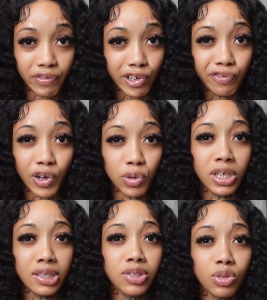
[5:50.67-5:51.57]
If you're
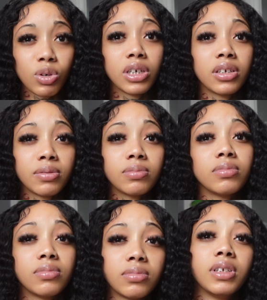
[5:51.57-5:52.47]
focused on
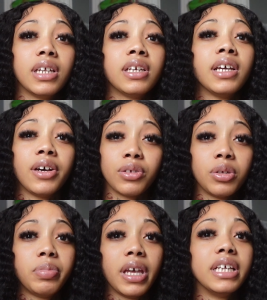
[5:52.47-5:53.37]
getting a
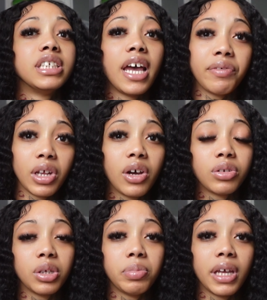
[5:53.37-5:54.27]
healthy pH, having a
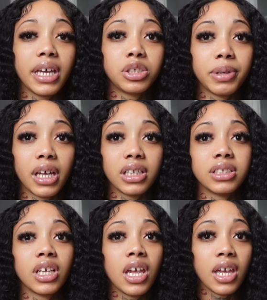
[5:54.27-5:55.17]
healthy pH
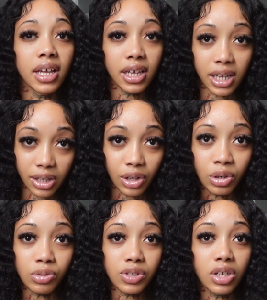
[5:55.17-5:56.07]
balance, get
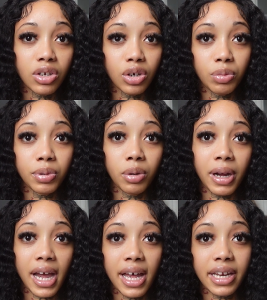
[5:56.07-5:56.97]
those Good Girl
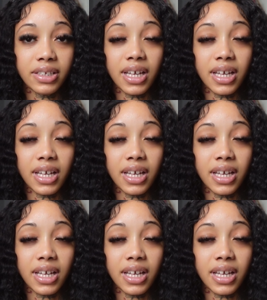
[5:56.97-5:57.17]
probiotics.